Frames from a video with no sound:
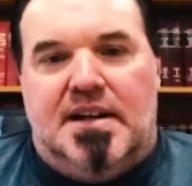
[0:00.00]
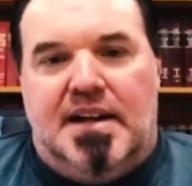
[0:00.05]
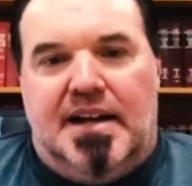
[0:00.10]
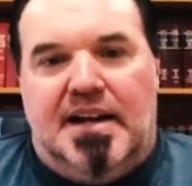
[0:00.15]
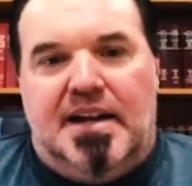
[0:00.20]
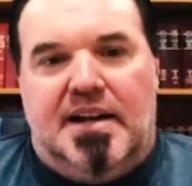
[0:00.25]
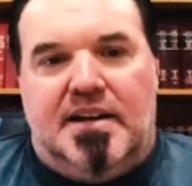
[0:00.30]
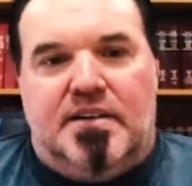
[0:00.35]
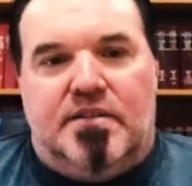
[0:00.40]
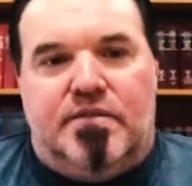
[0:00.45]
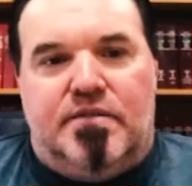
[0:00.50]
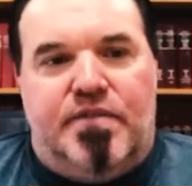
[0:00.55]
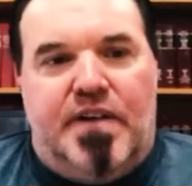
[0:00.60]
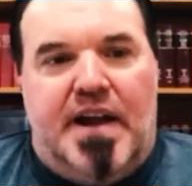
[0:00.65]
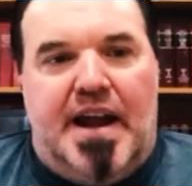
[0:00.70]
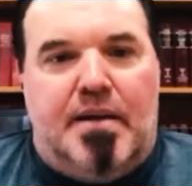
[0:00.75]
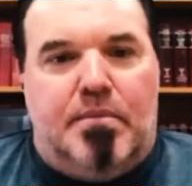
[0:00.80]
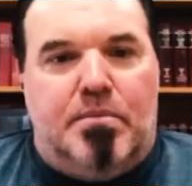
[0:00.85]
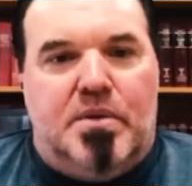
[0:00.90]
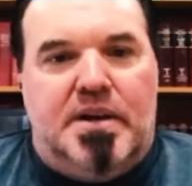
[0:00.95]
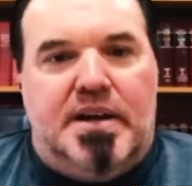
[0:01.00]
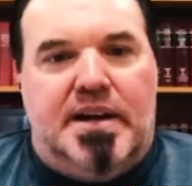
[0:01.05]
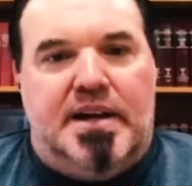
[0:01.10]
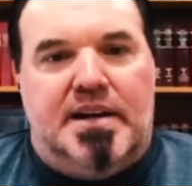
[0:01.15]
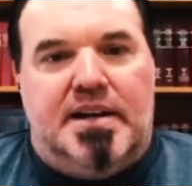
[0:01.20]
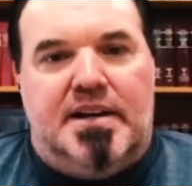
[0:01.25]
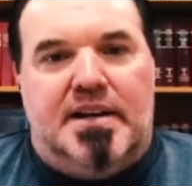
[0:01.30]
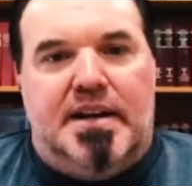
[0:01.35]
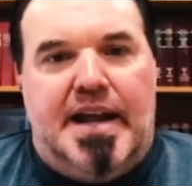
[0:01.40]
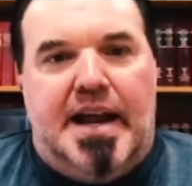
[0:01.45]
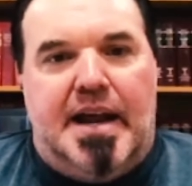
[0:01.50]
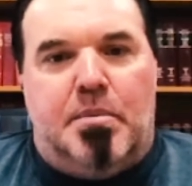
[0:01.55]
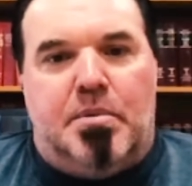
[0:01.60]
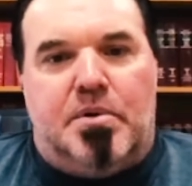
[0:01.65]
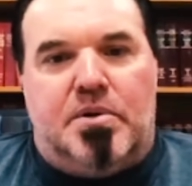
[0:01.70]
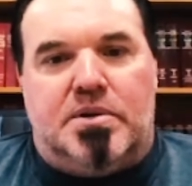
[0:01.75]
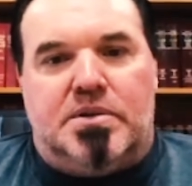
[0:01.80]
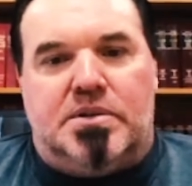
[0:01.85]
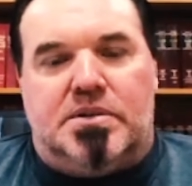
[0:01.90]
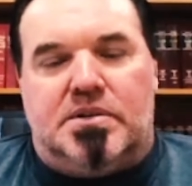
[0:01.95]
and family and neighbors,